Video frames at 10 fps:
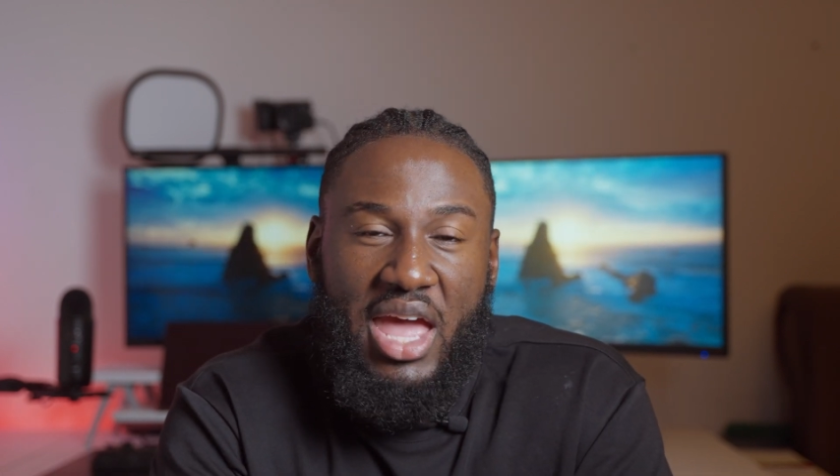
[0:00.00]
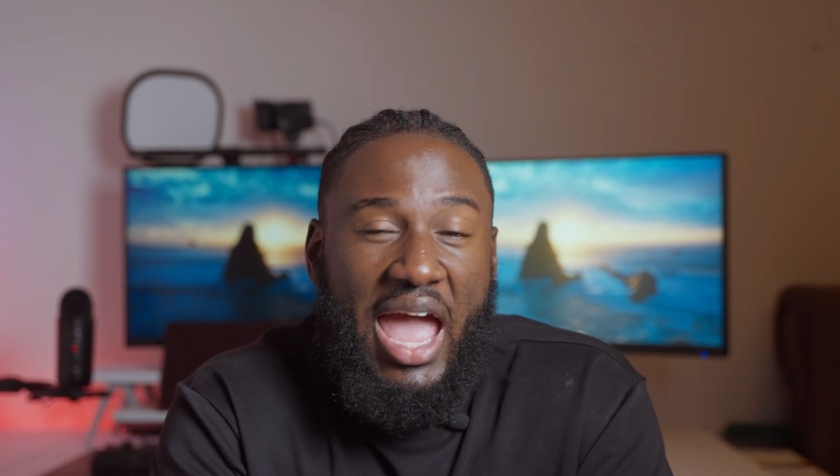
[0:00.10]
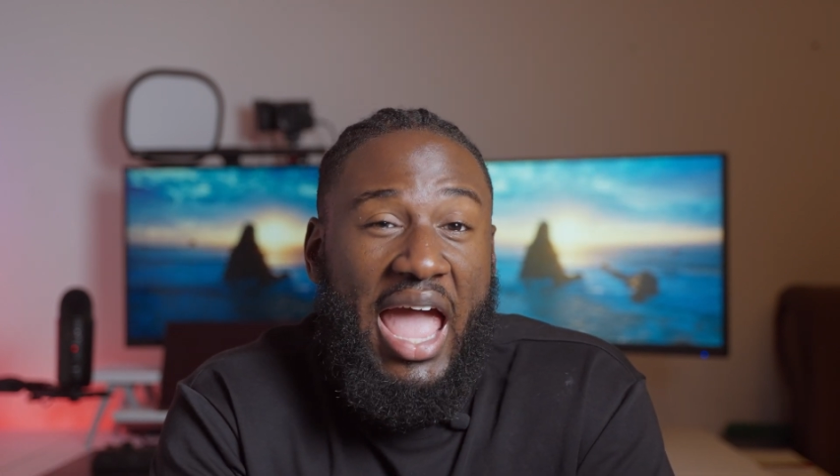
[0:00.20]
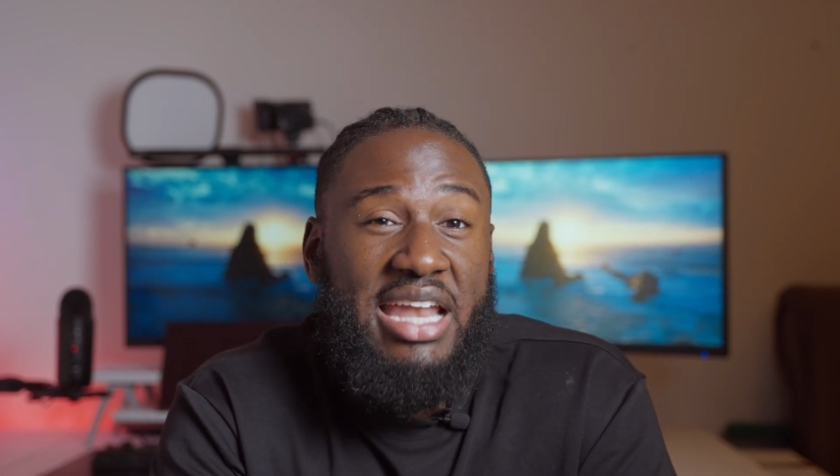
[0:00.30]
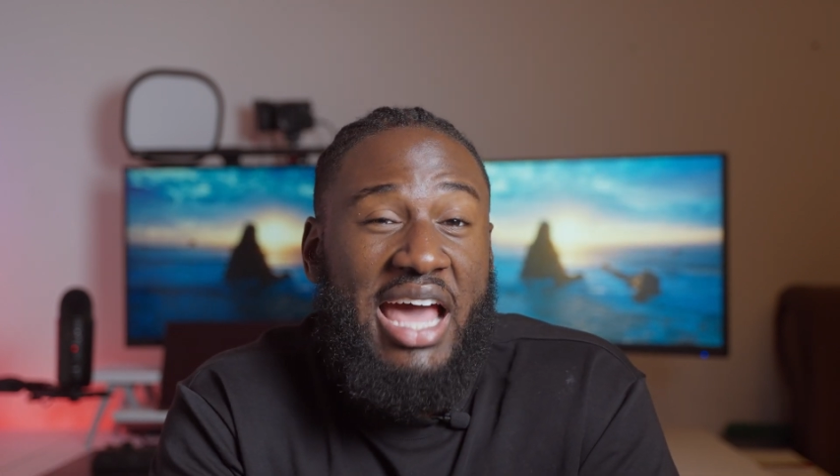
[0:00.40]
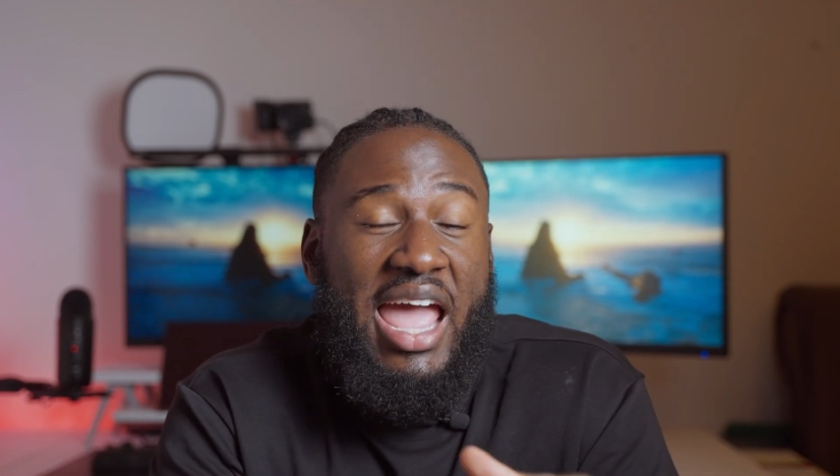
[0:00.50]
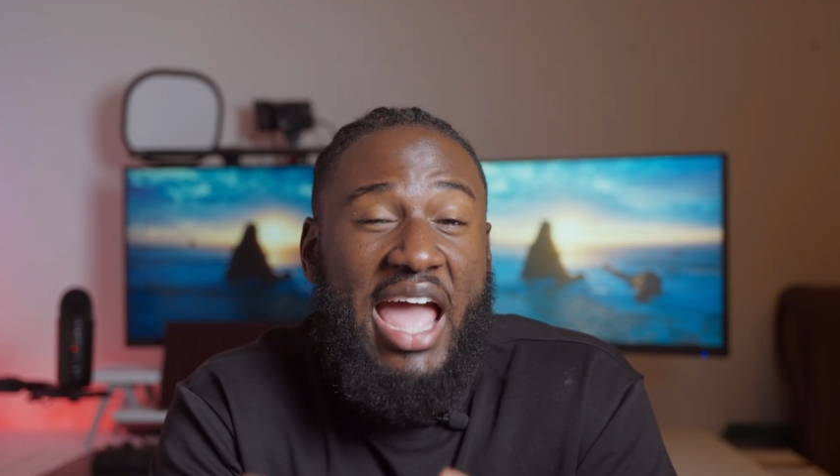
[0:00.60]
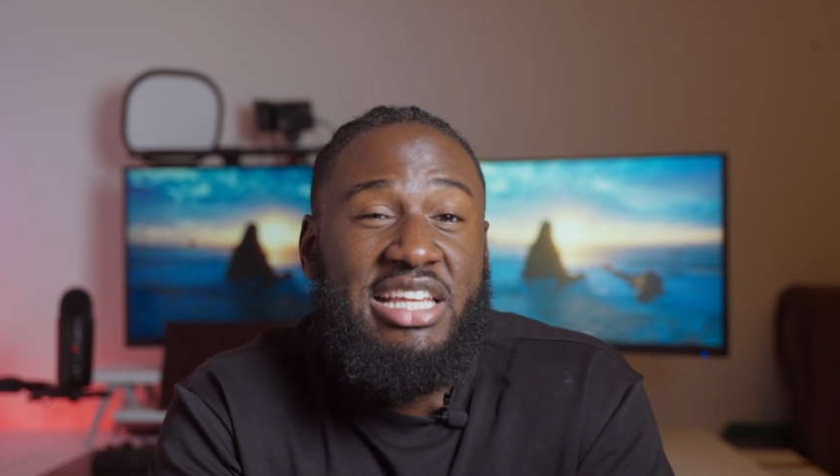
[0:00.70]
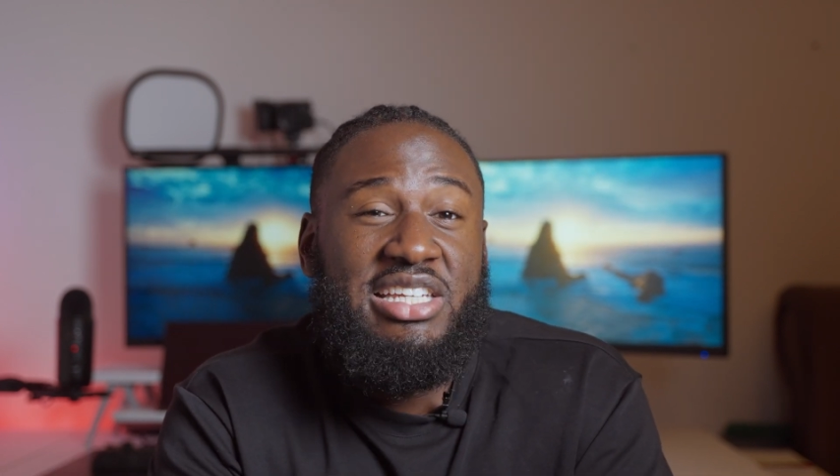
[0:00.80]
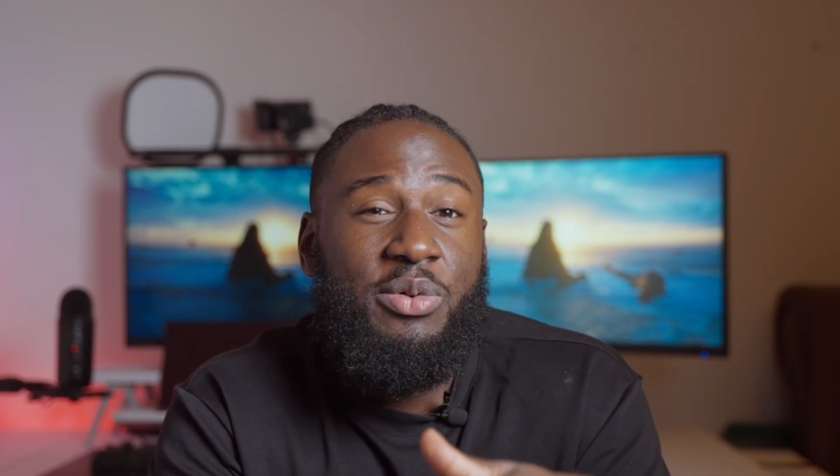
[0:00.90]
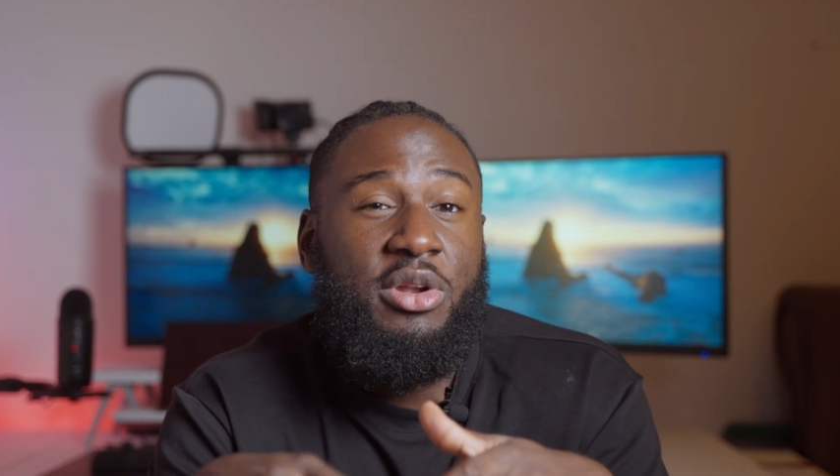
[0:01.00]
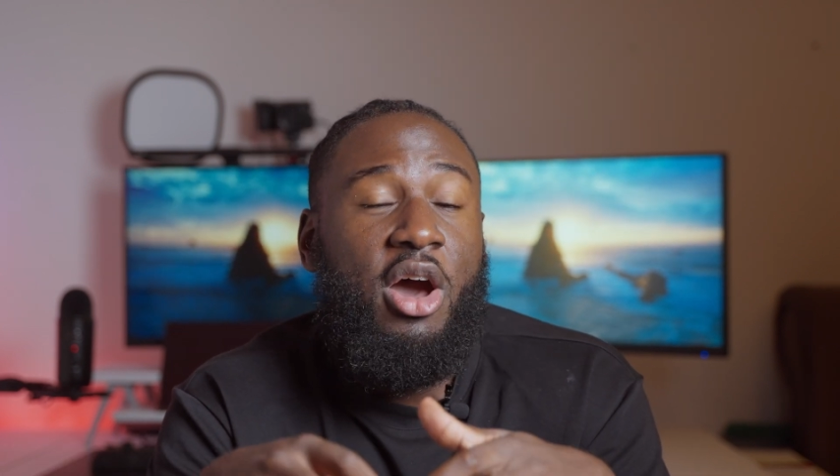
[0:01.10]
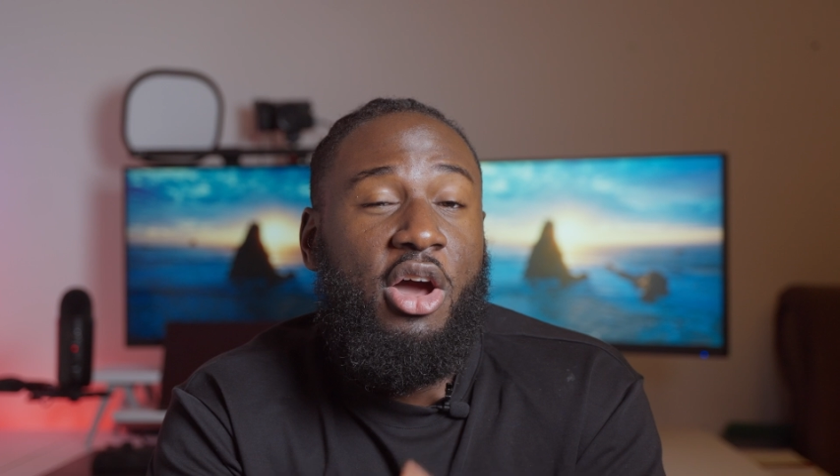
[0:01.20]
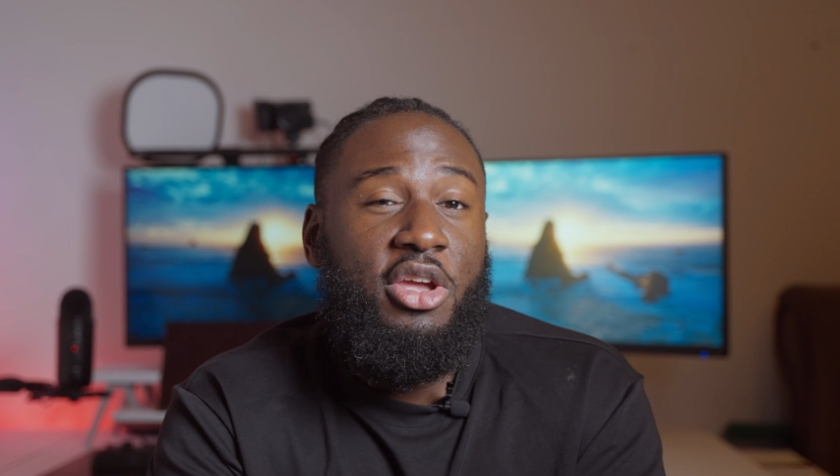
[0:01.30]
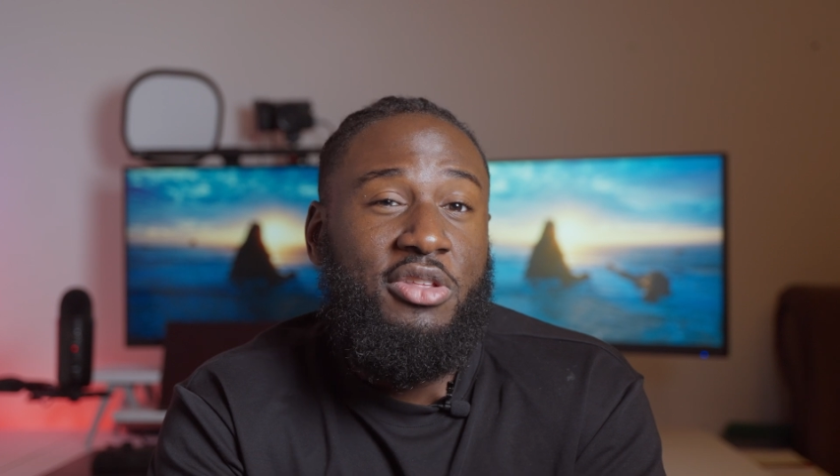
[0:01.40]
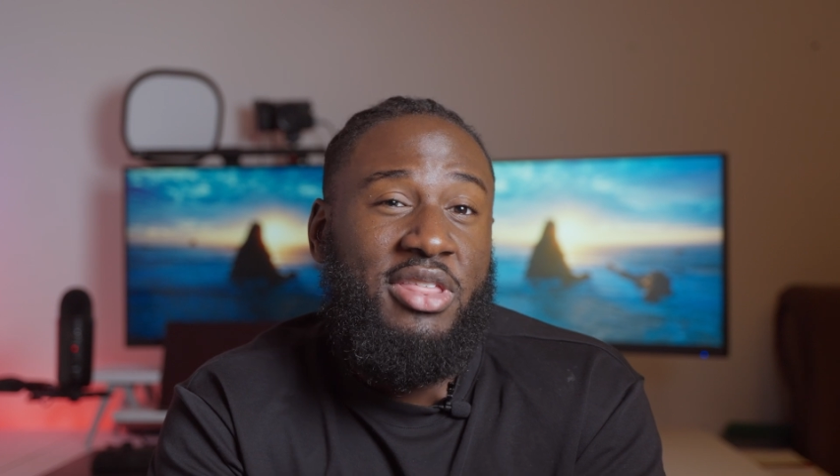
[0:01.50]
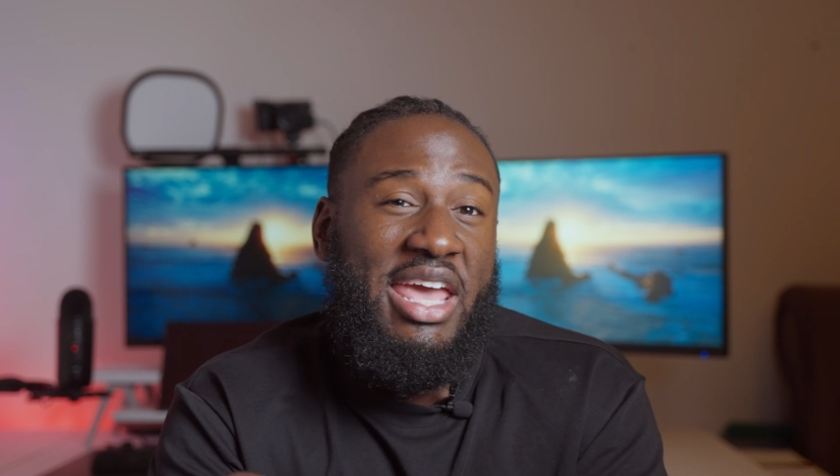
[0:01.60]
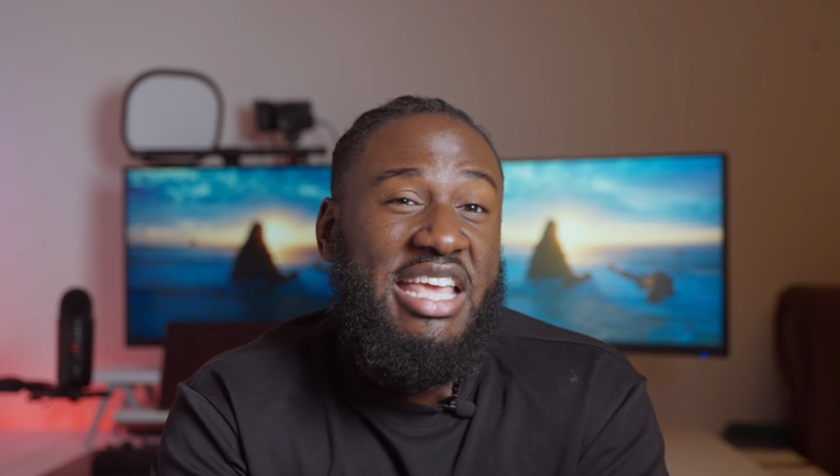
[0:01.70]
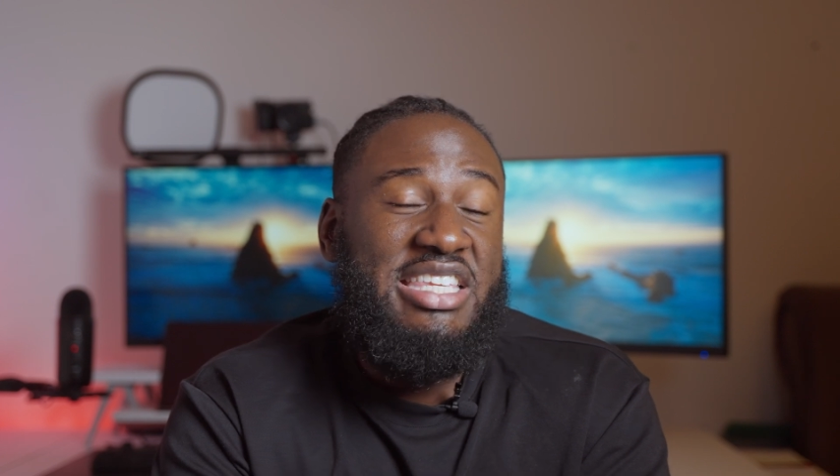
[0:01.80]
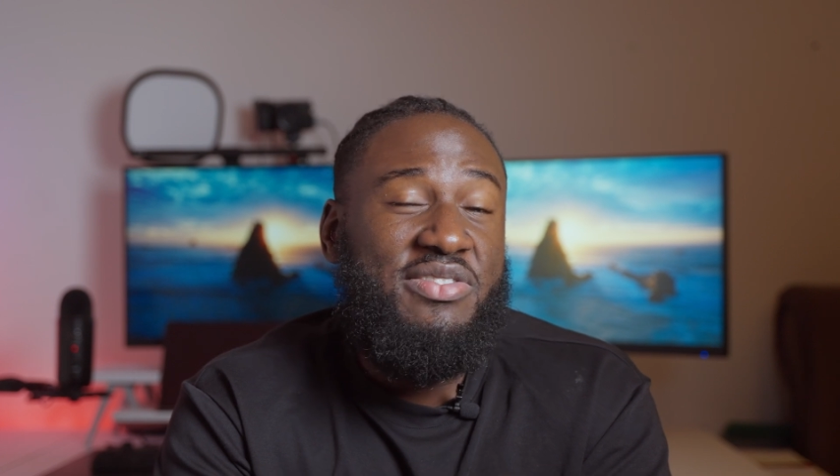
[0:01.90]
And I actually would argue that
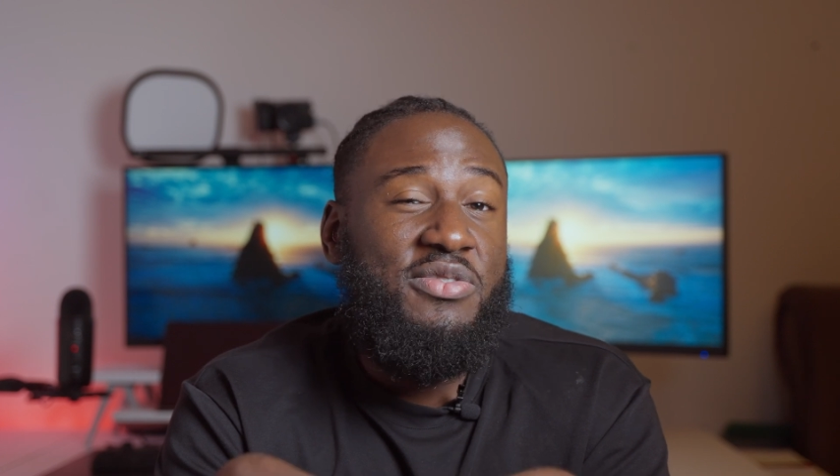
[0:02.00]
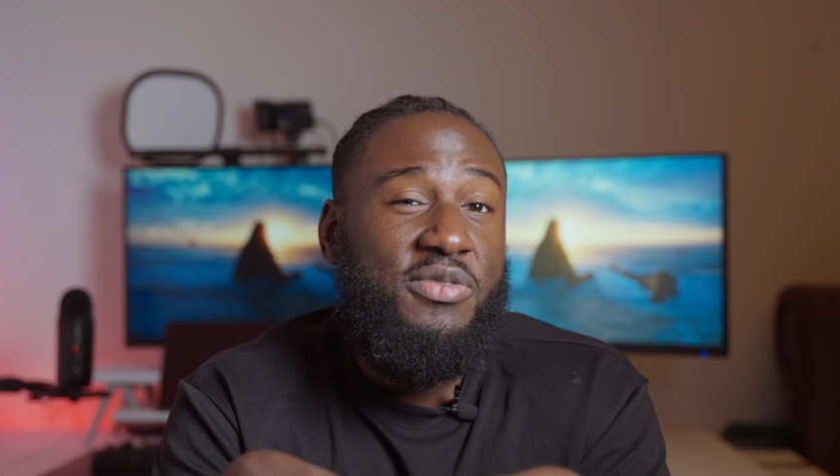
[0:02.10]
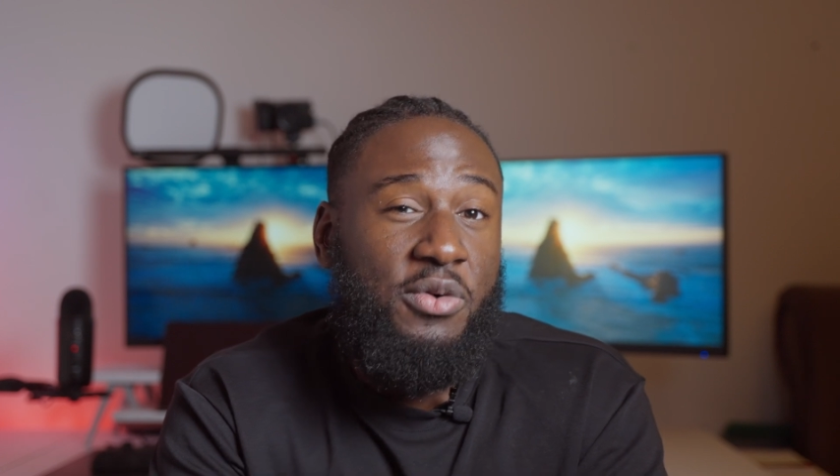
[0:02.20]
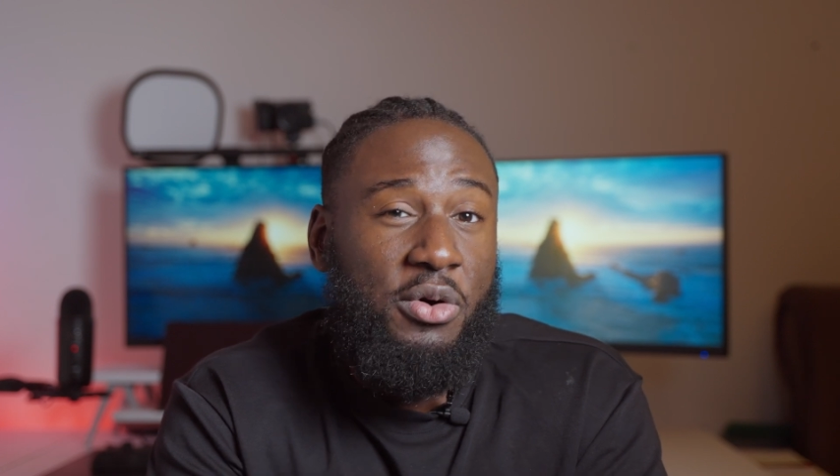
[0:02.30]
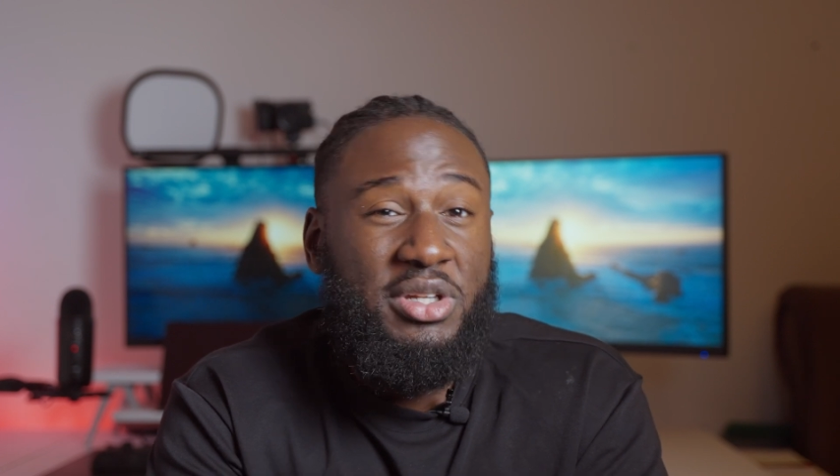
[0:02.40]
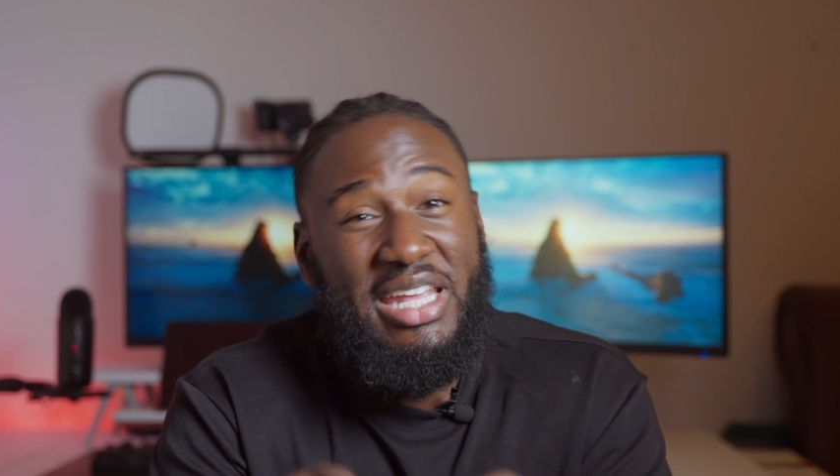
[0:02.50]
the A7IV